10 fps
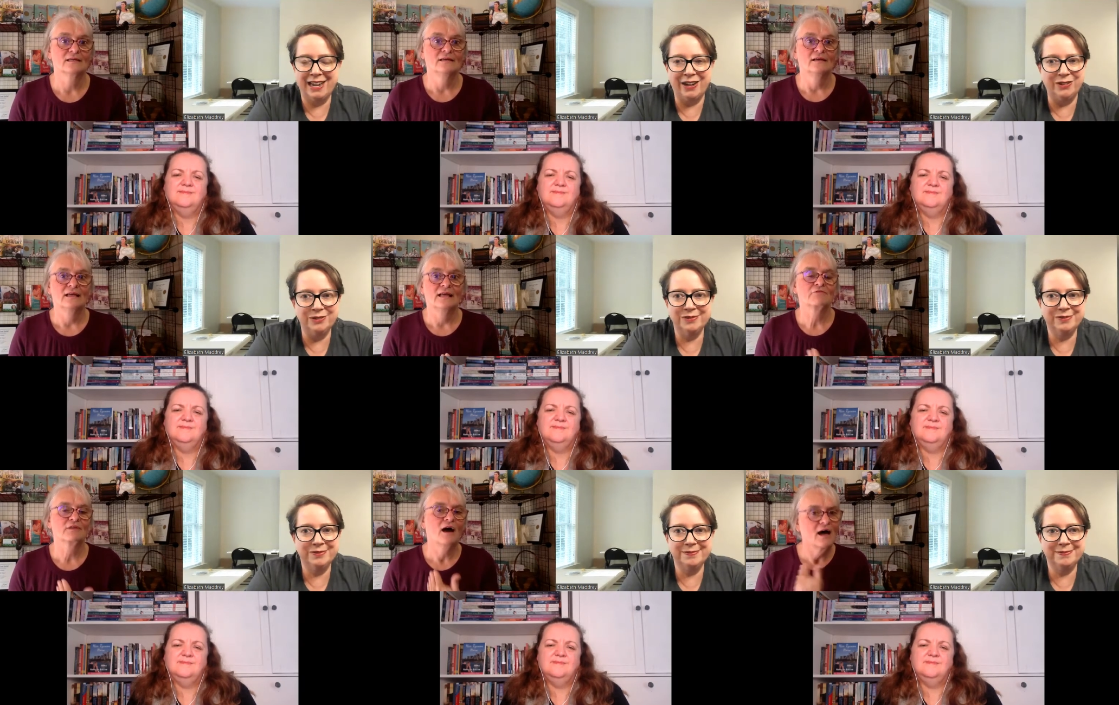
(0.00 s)
Speaker 1: No.
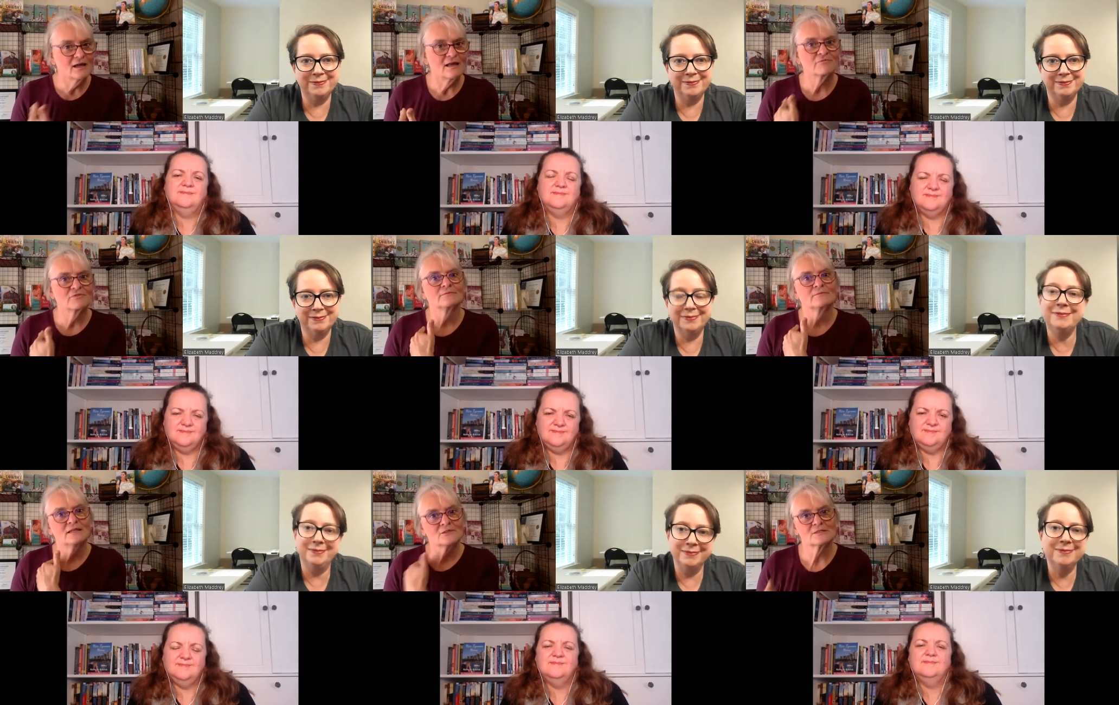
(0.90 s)
If the high if the
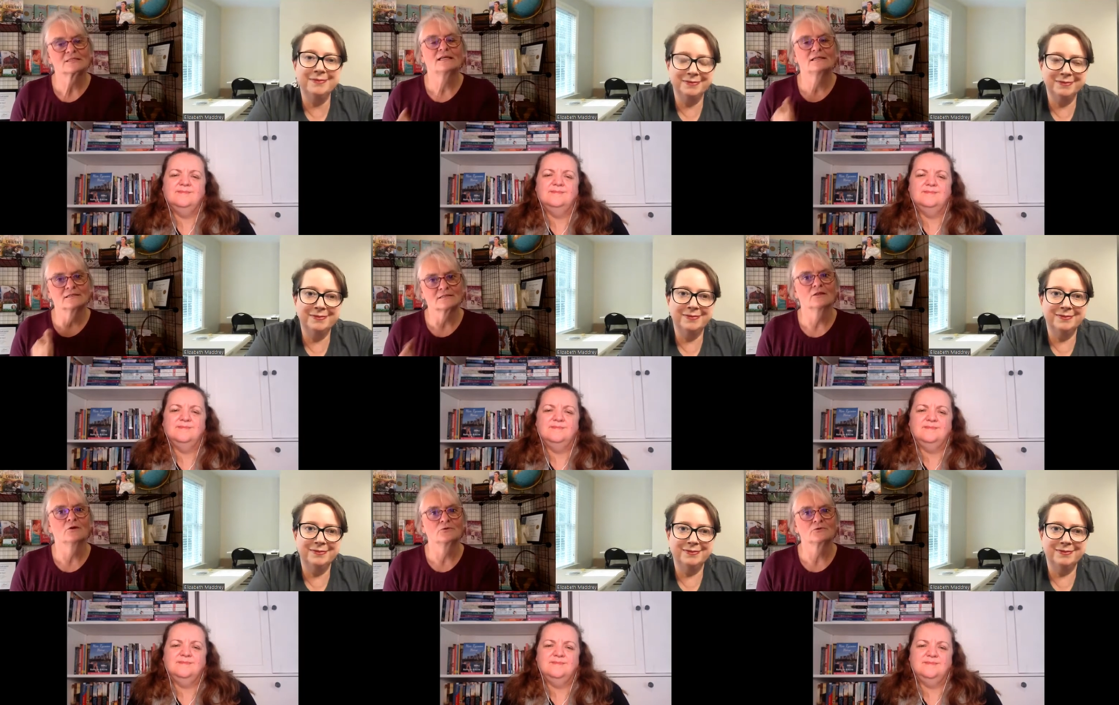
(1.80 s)
interstate is
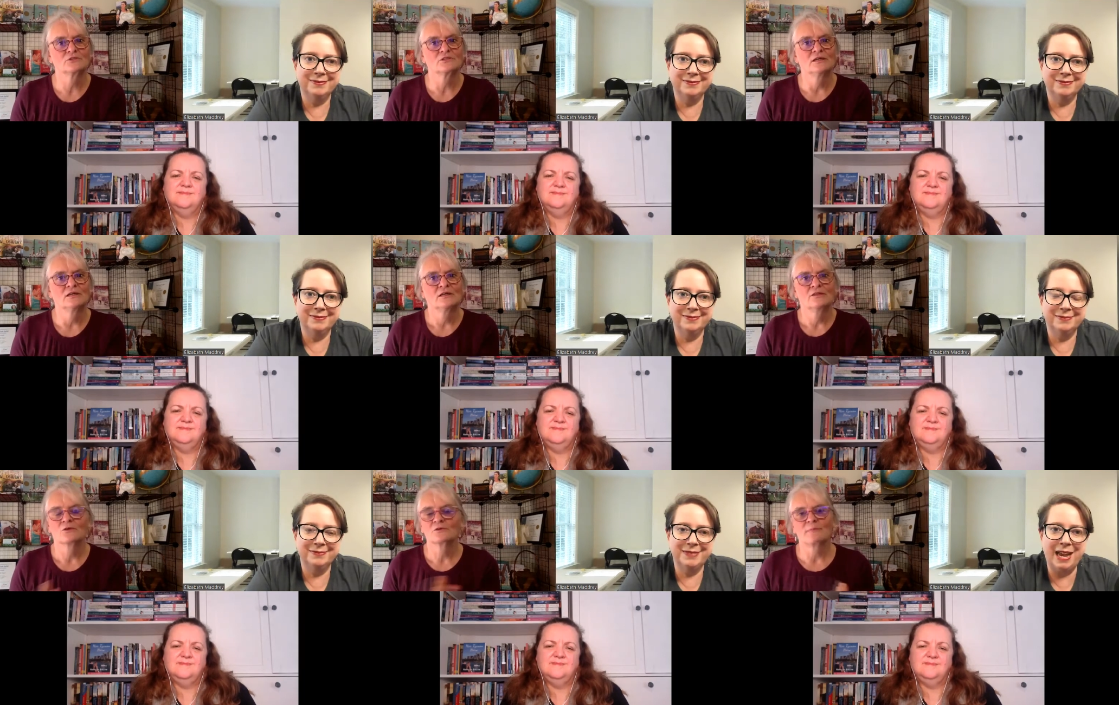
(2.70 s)
closed,
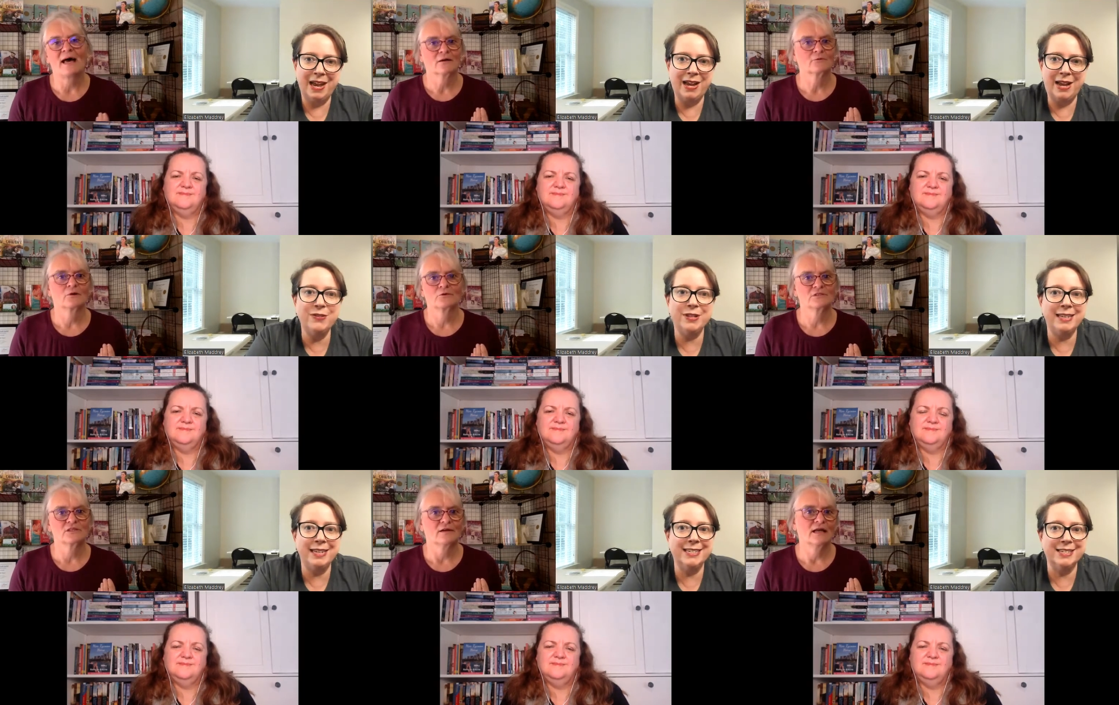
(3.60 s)
those back roads
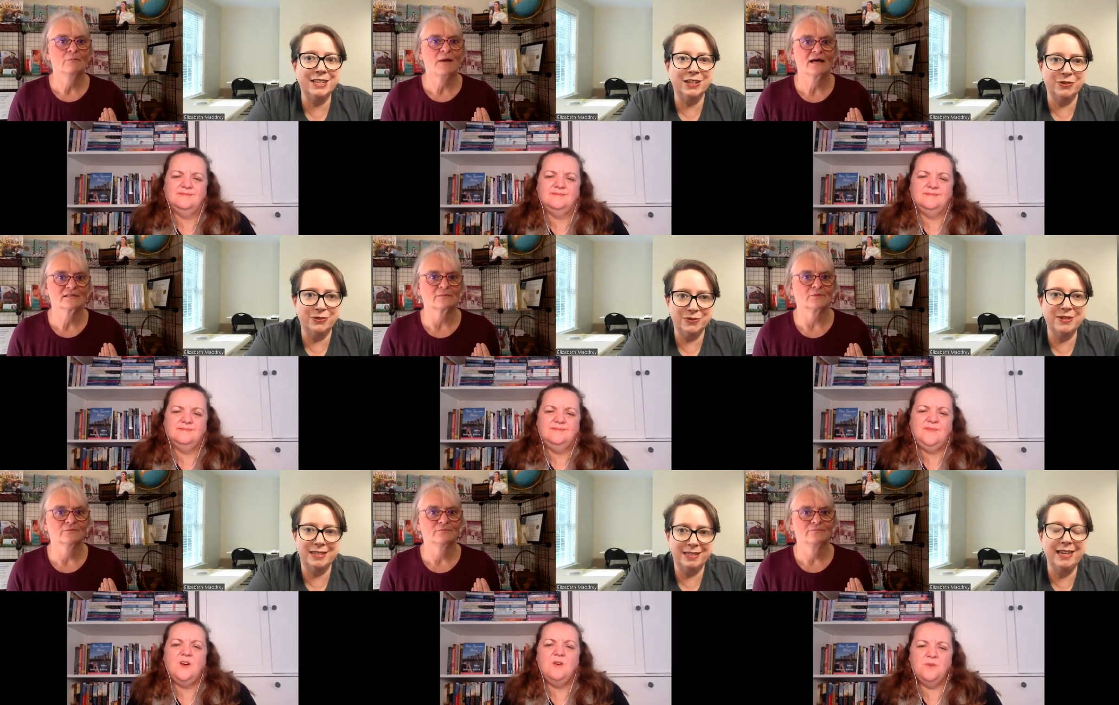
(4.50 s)
Everything are
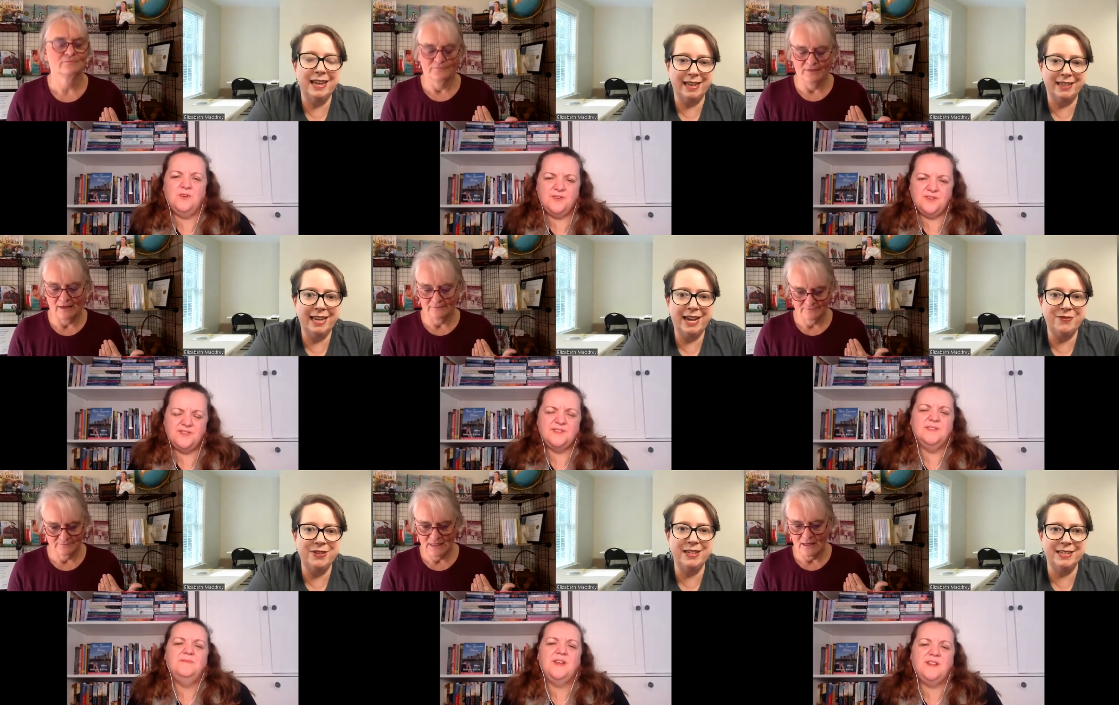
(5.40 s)
impossible.
Speaker 2: Are worse. Yeah,
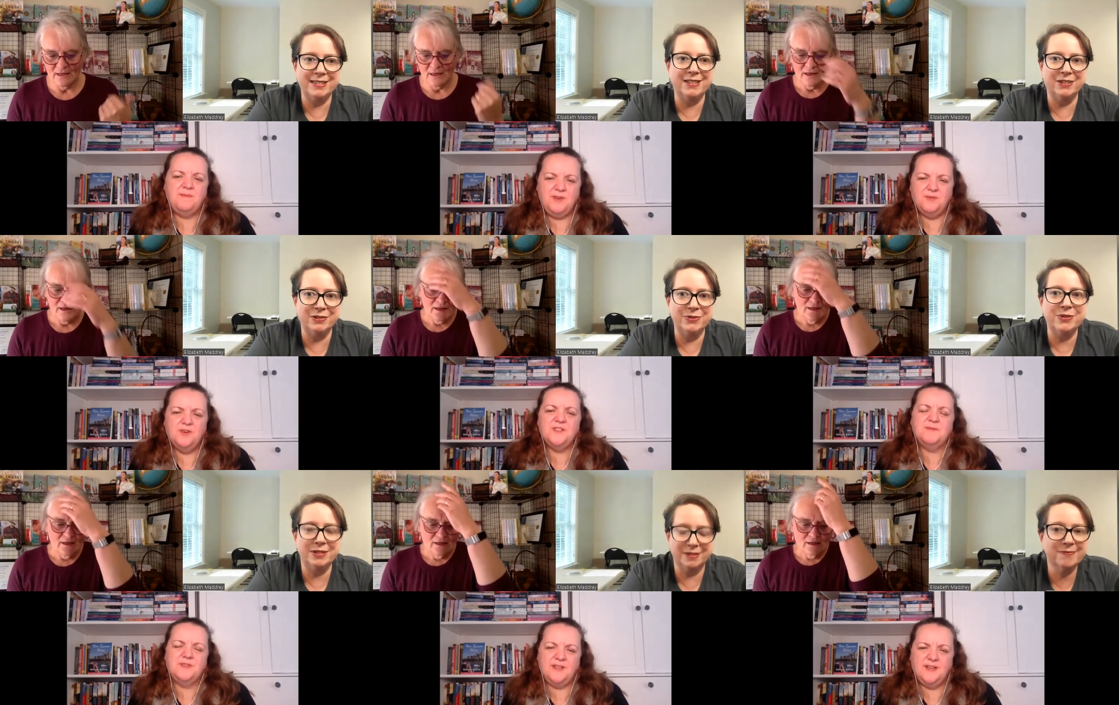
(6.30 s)
Everything yeah, would be worse, closed.
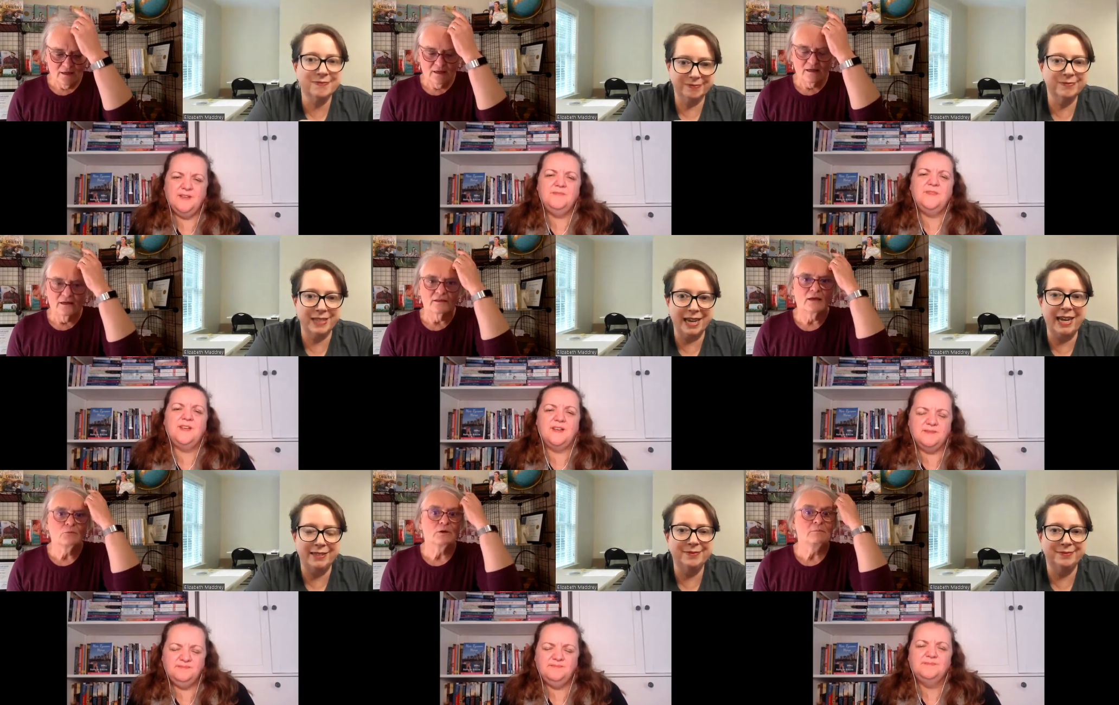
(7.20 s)
wouldn't they? Yeah,
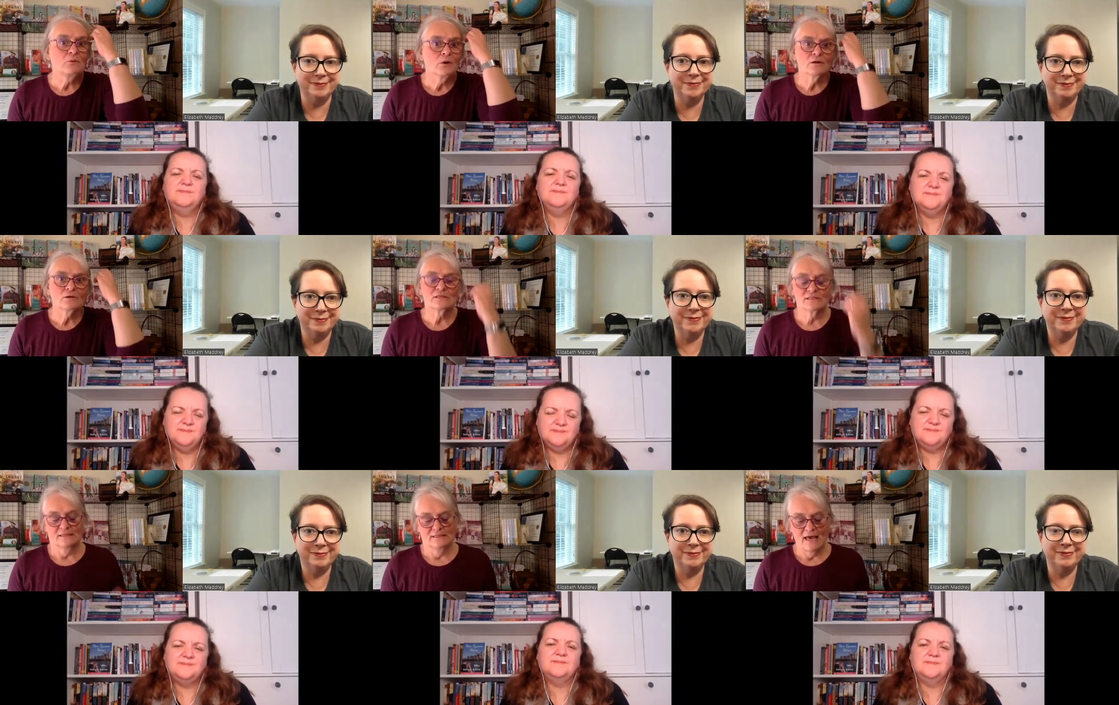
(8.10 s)
they would
Speaker 1: be
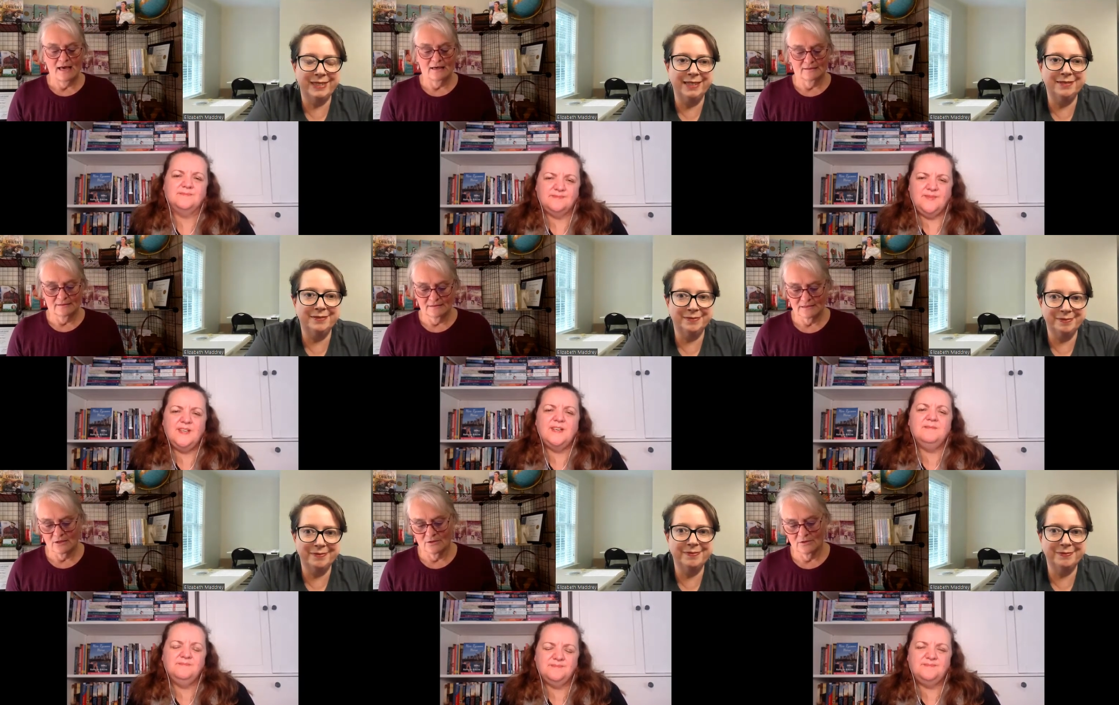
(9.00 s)
worse. Yeah, yeah.
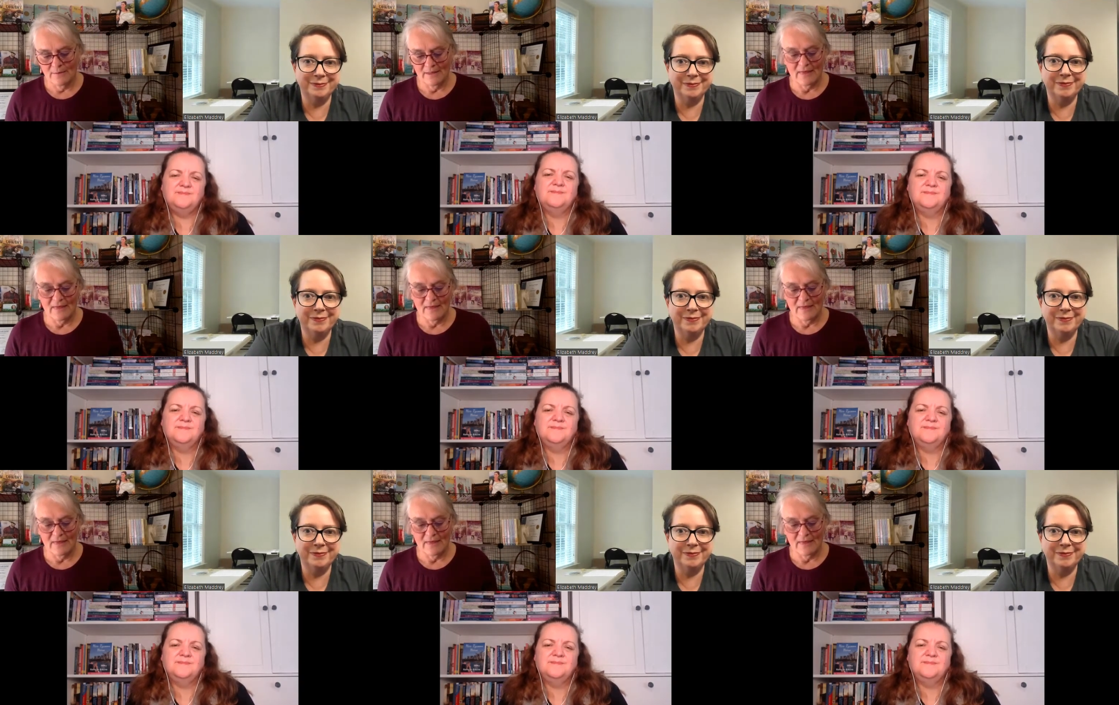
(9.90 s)
So I mean,